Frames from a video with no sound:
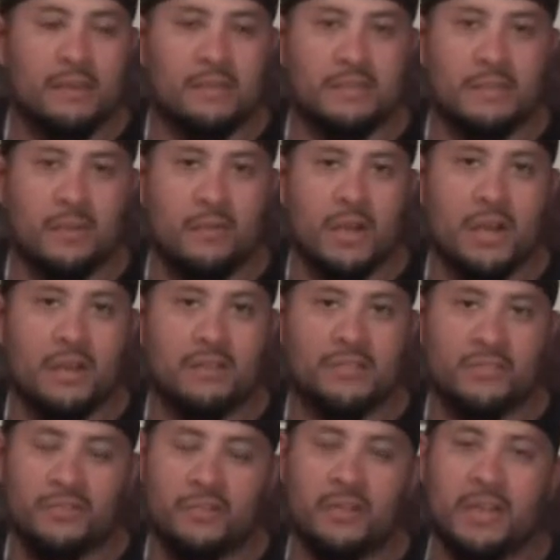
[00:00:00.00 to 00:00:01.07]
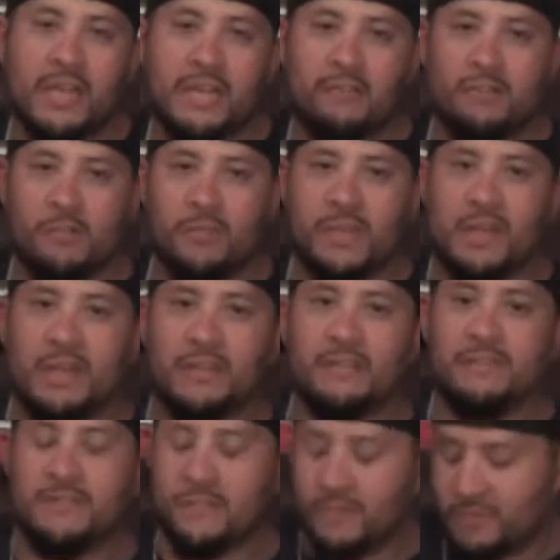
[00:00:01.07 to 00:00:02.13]
so sooner or later he'll be
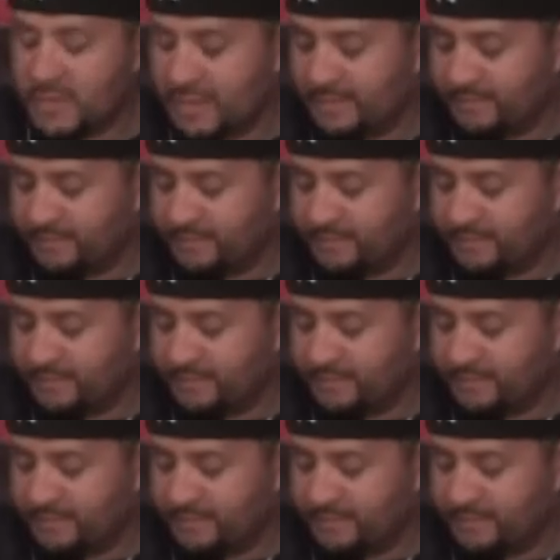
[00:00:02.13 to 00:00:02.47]
on. So